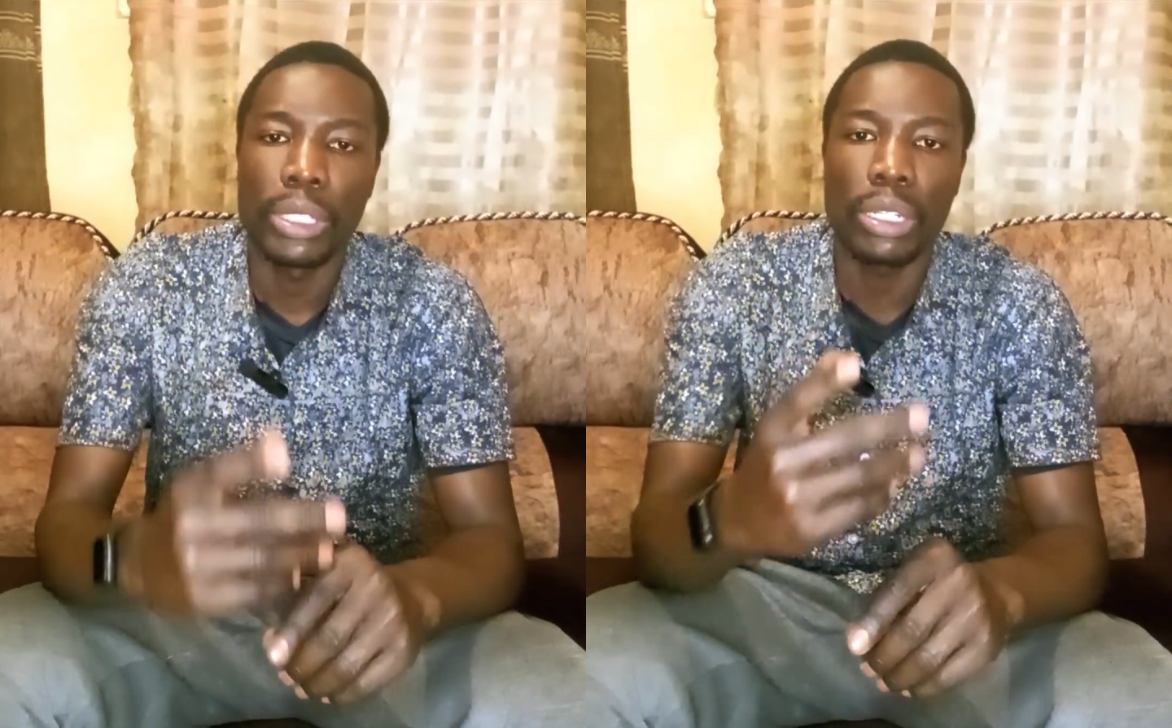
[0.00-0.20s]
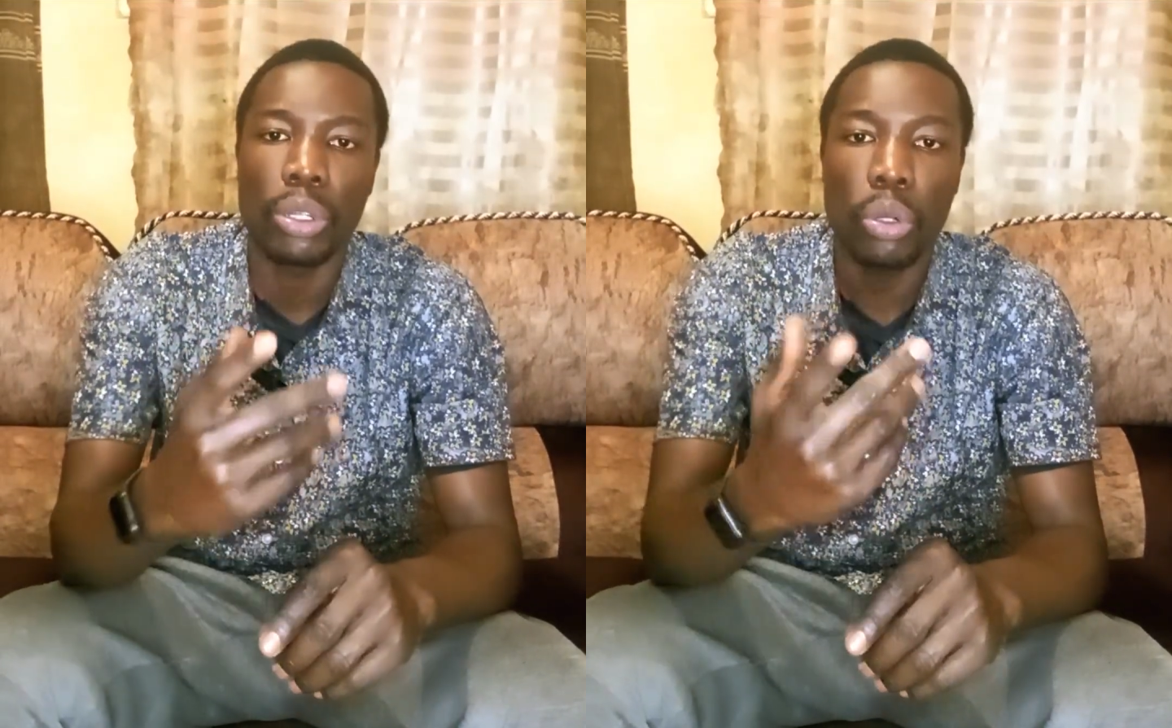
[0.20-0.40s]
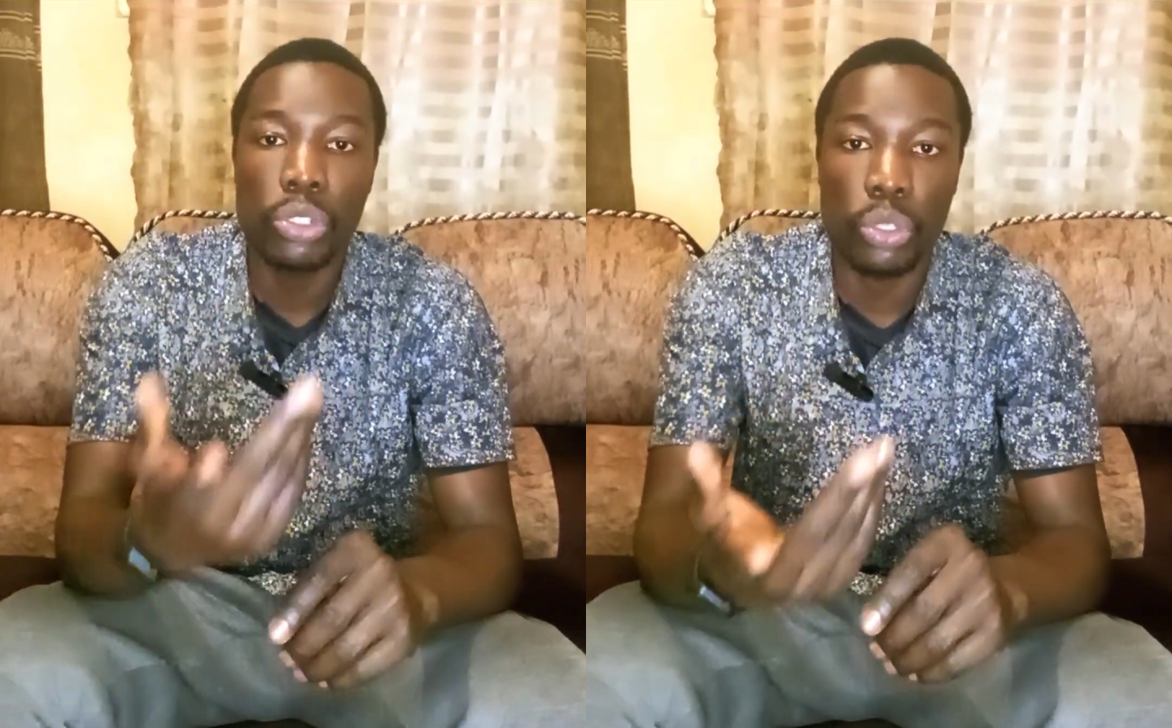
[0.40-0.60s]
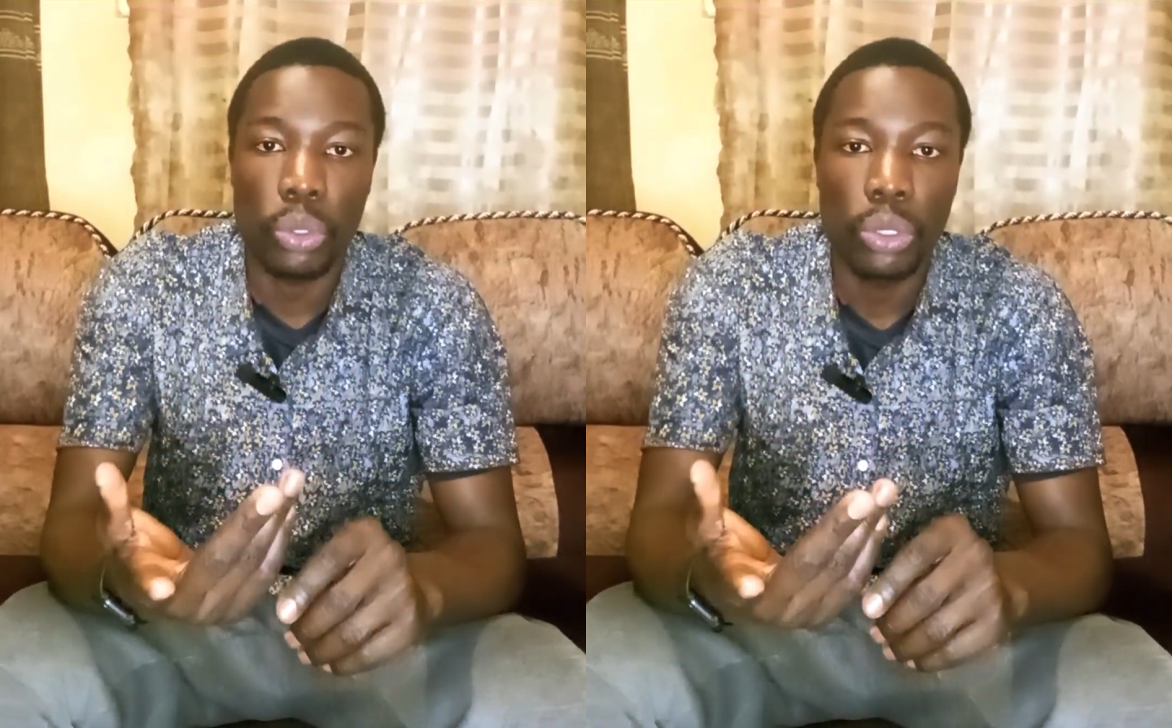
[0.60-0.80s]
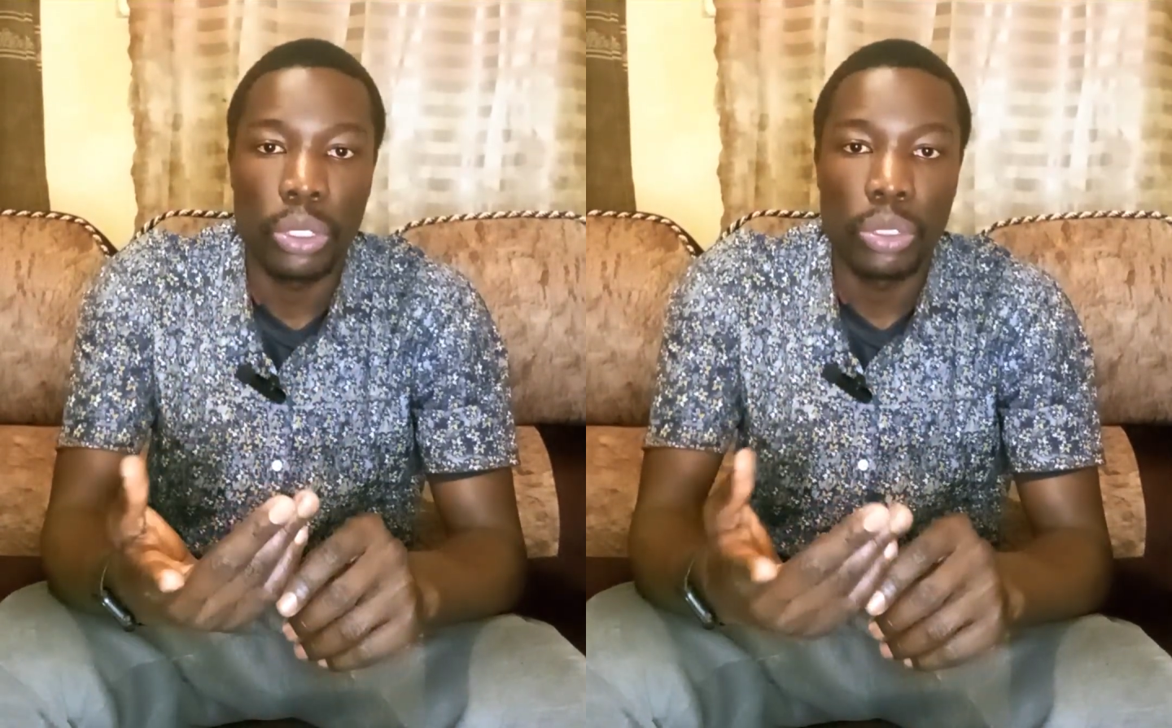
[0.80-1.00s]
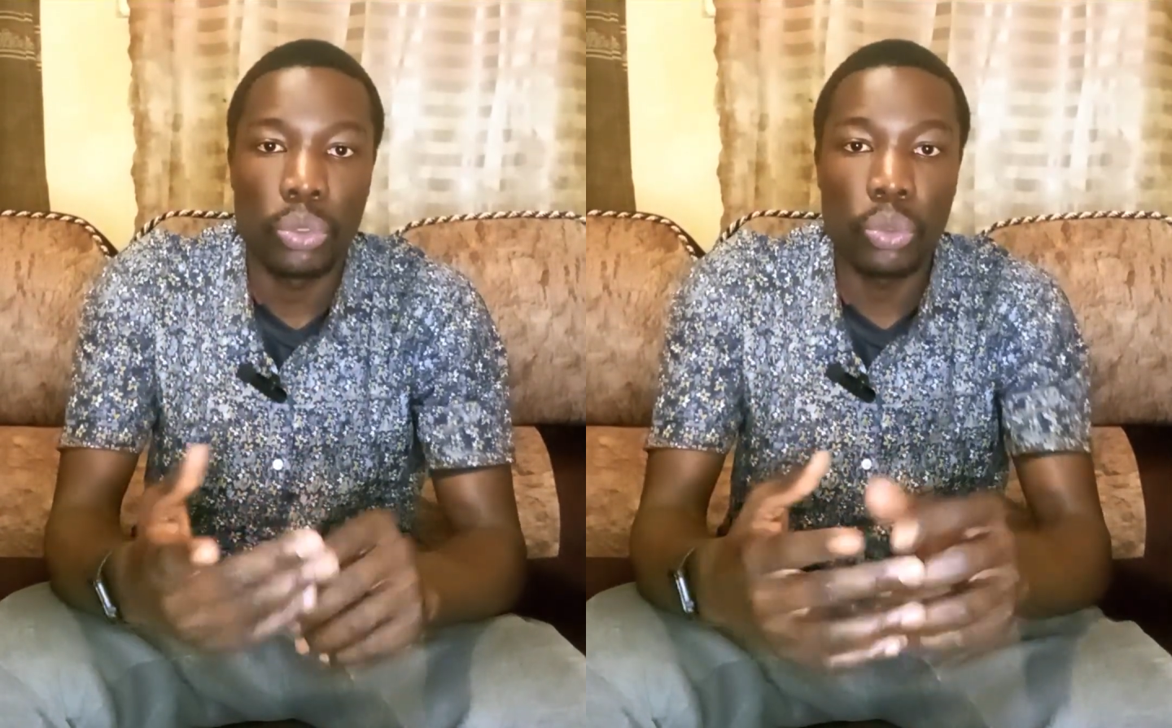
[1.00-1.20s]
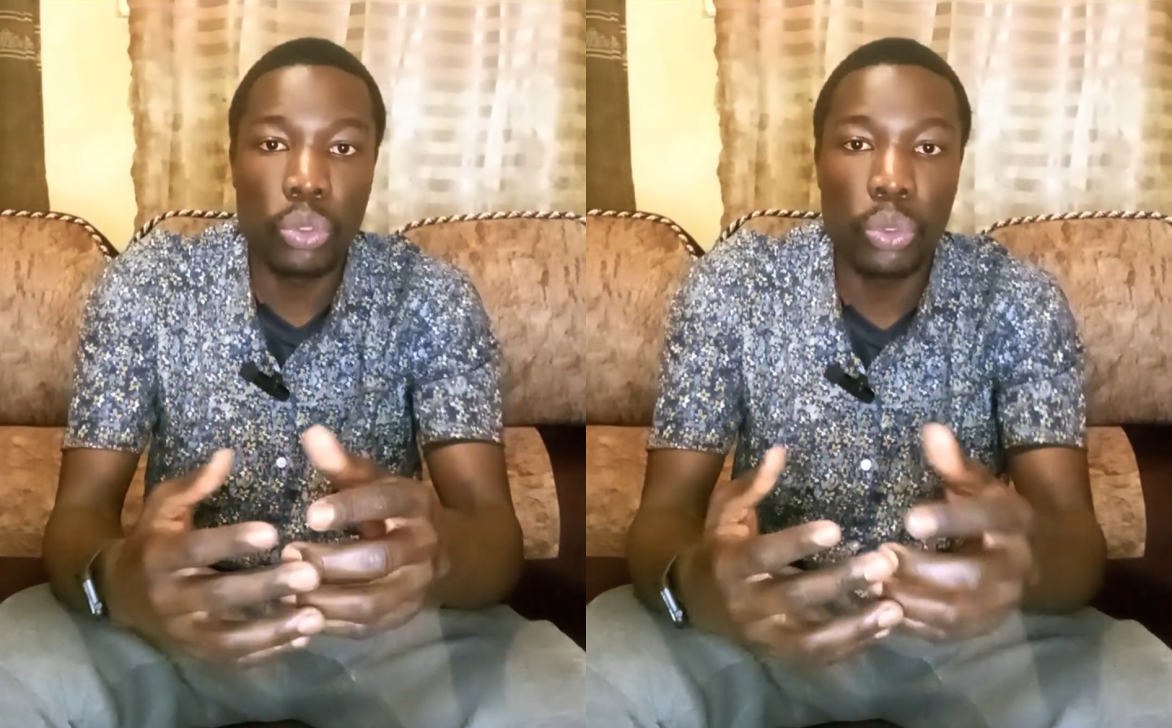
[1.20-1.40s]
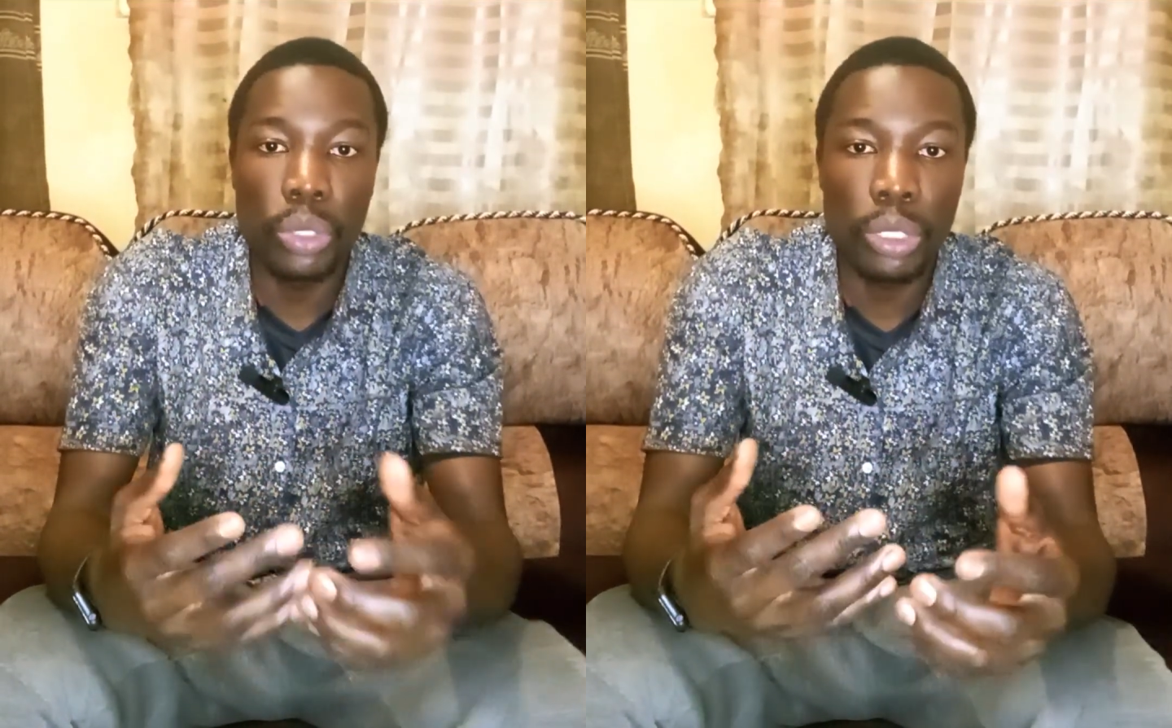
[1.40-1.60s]
and also
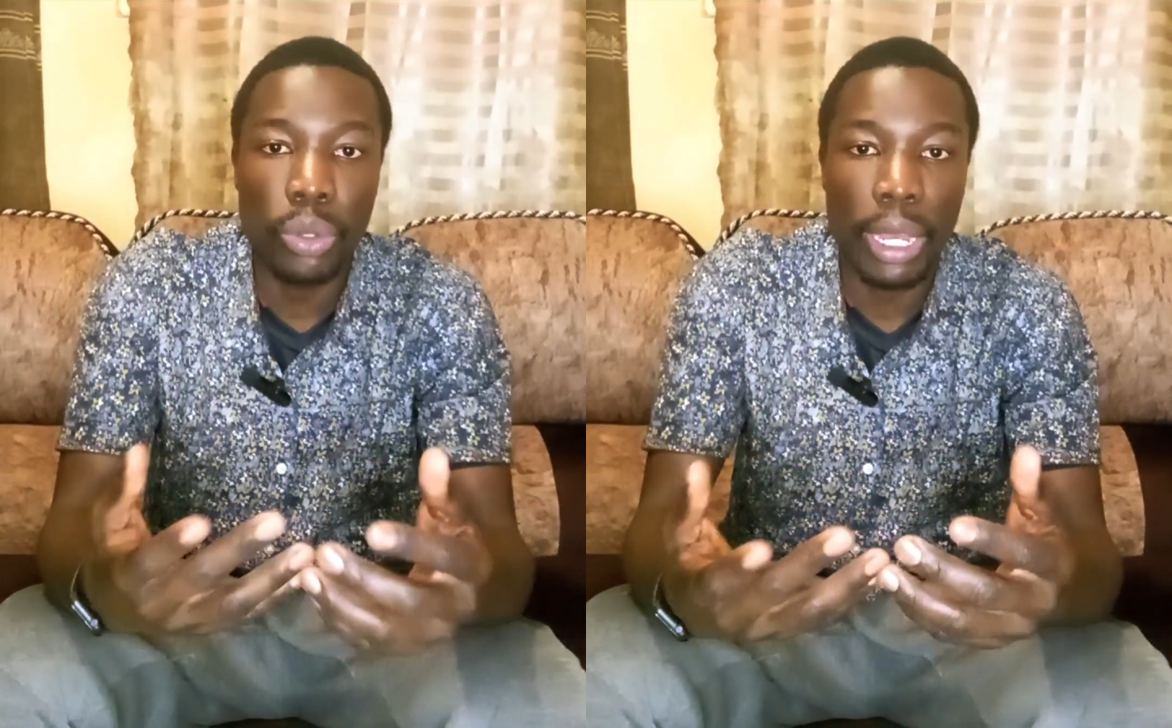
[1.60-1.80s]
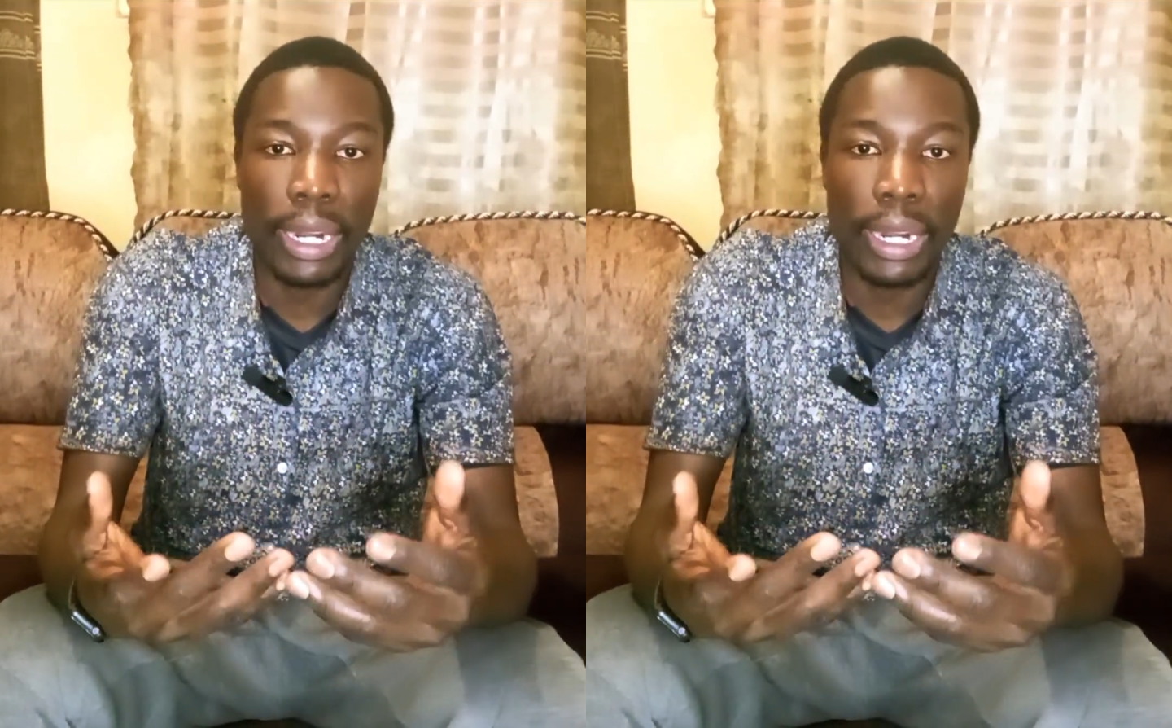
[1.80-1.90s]
through doing your